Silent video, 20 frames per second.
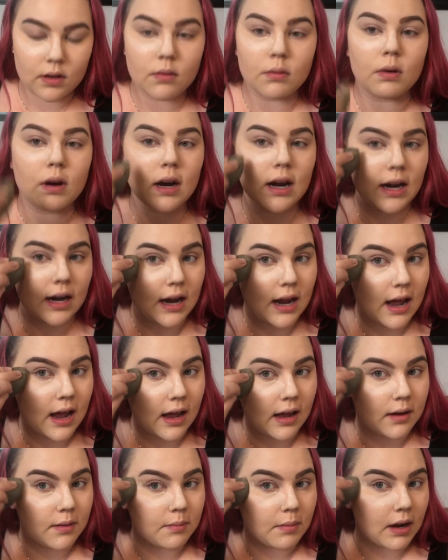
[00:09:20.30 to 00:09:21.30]
where I
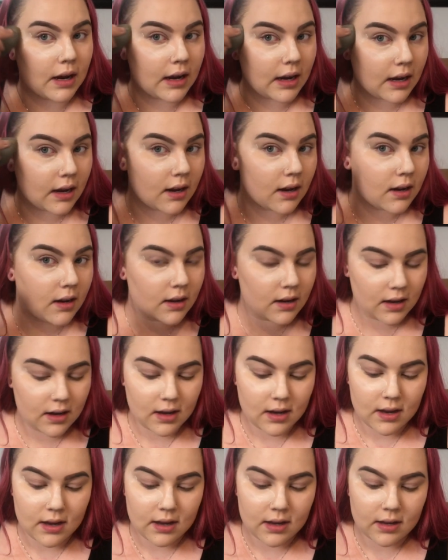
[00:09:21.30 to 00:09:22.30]
had my
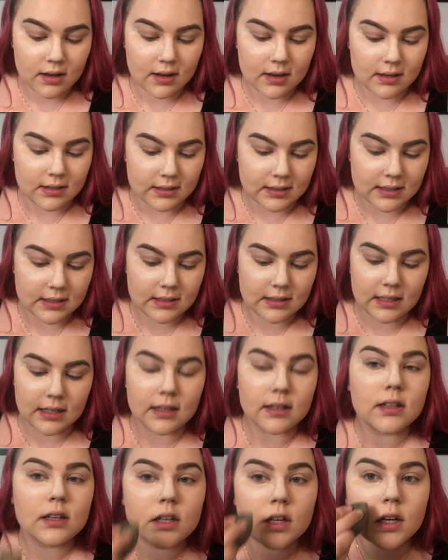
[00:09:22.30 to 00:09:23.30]

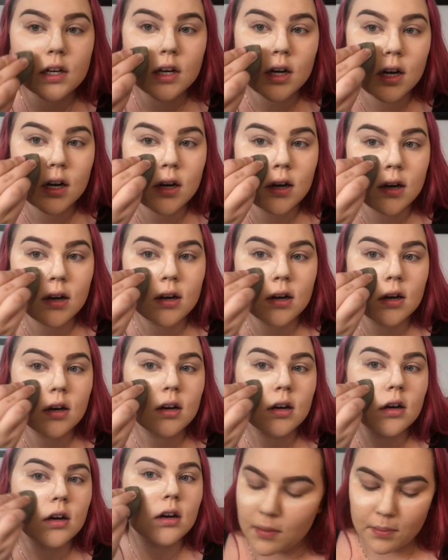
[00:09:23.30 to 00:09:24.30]
concealer.
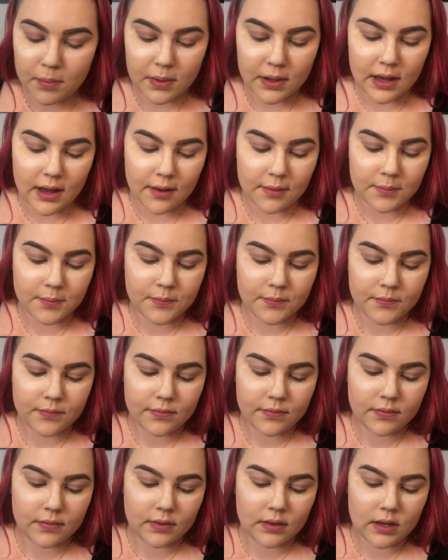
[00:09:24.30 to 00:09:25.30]
But yeah,
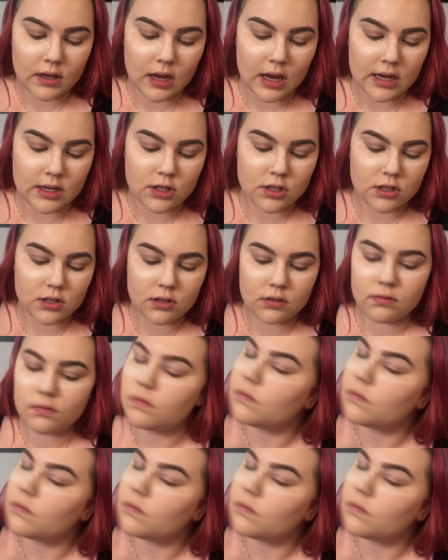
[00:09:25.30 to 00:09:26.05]
I just